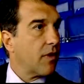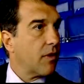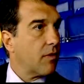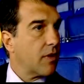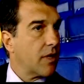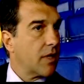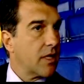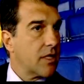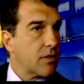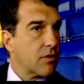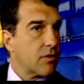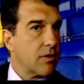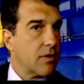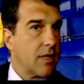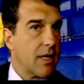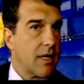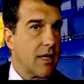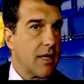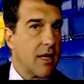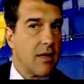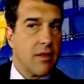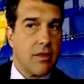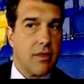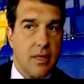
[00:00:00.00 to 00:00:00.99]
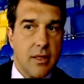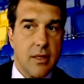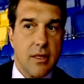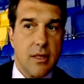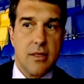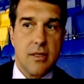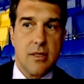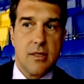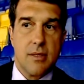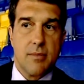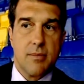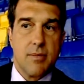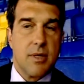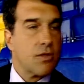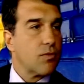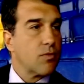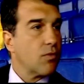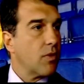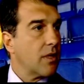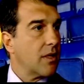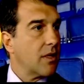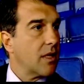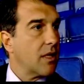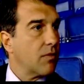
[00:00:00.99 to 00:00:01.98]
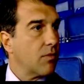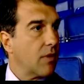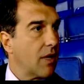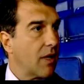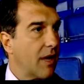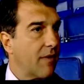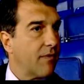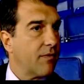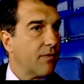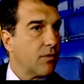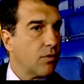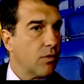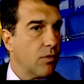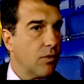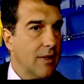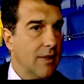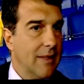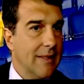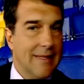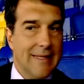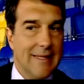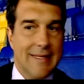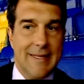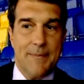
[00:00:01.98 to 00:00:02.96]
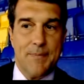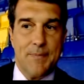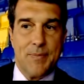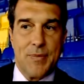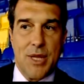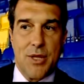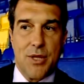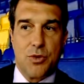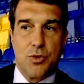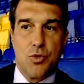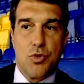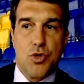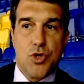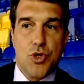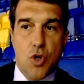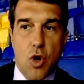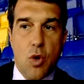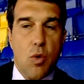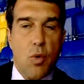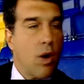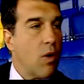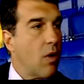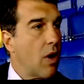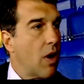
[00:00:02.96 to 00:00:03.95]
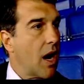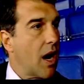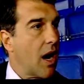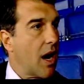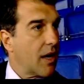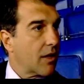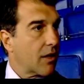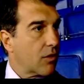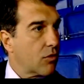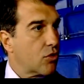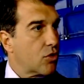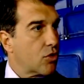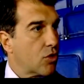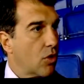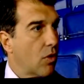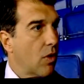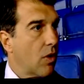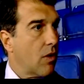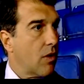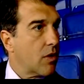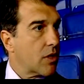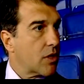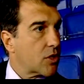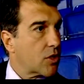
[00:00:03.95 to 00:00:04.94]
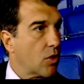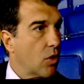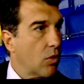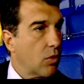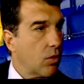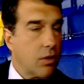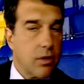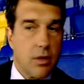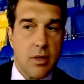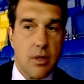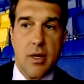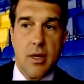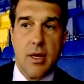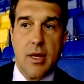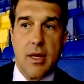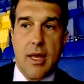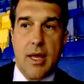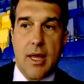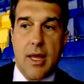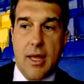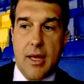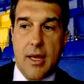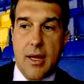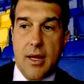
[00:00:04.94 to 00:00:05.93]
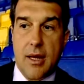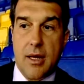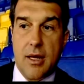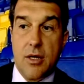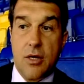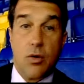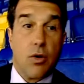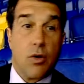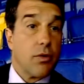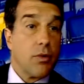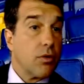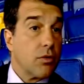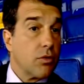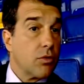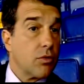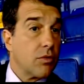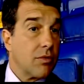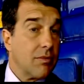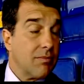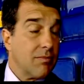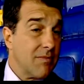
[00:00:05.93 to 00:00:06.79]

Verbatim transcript: of our history, and I think that is the best way that we have to, to show our heart, to show our soul, uh, in order